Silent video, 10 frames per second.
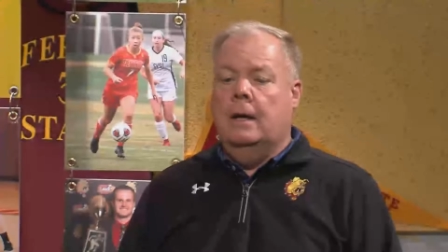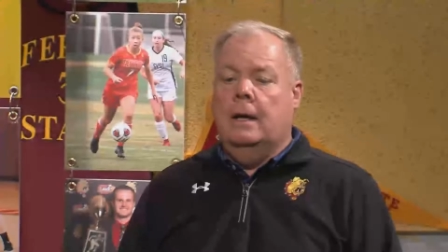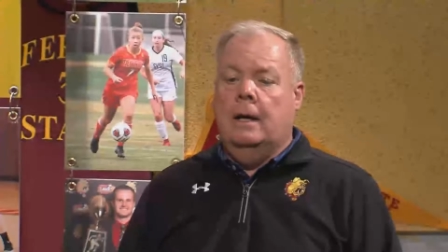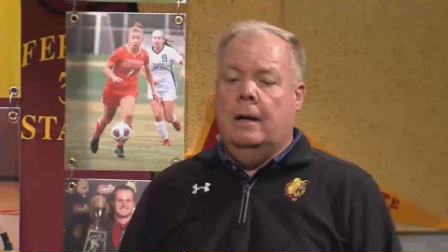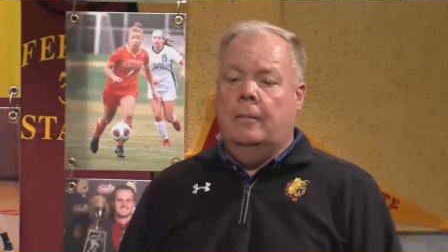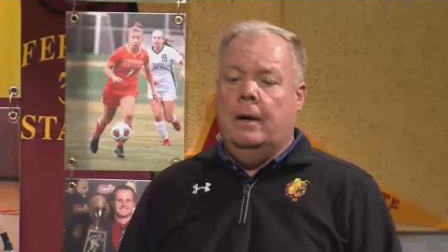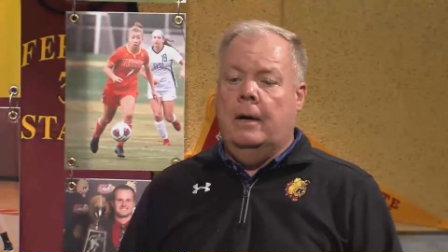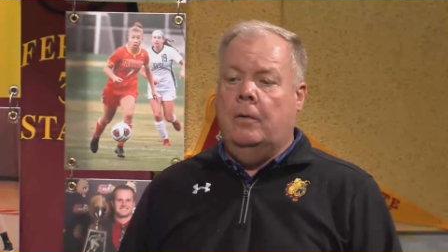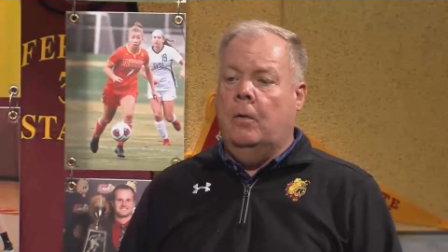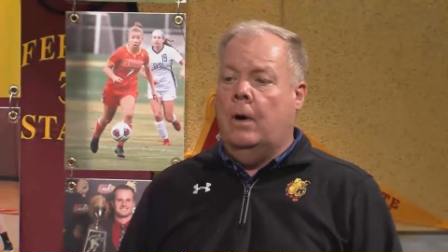Um, I
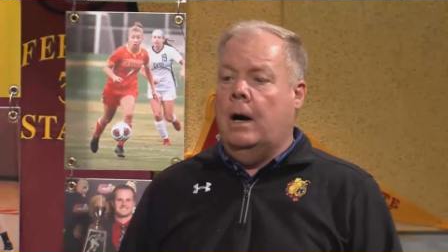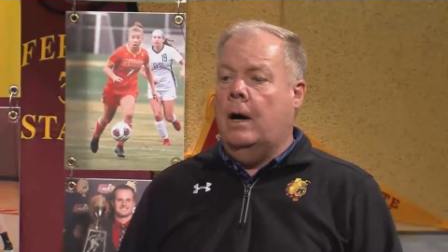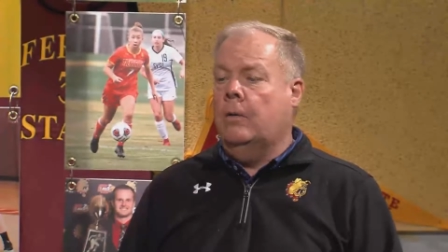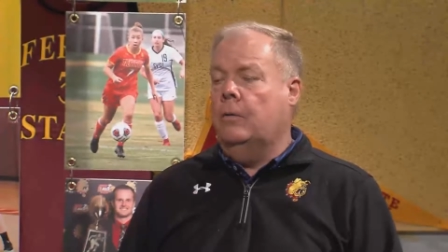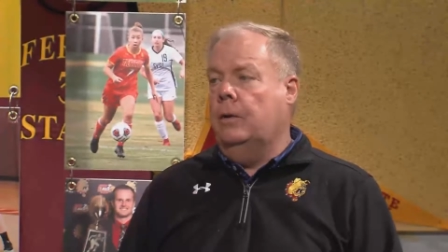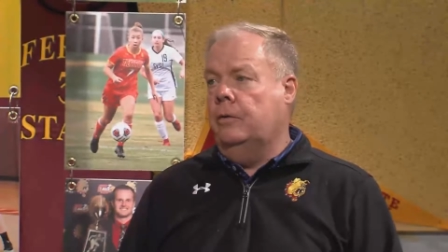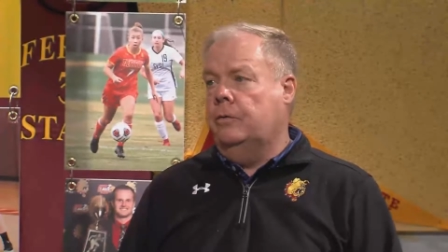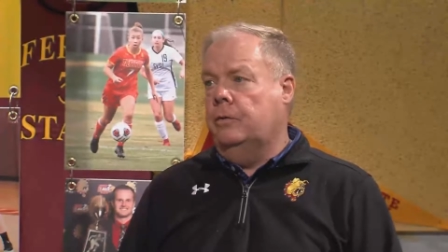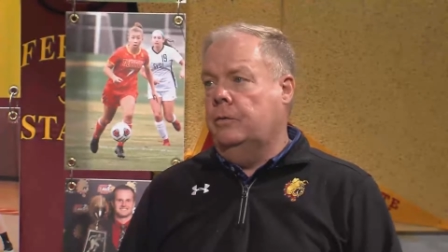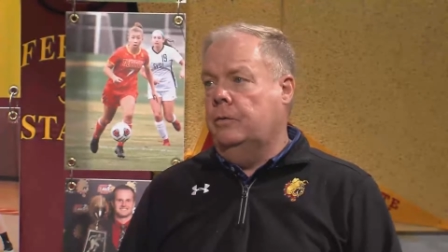know our own
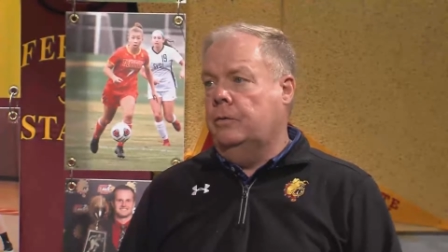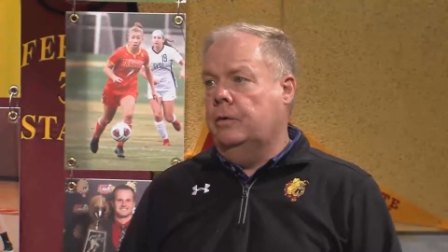institution has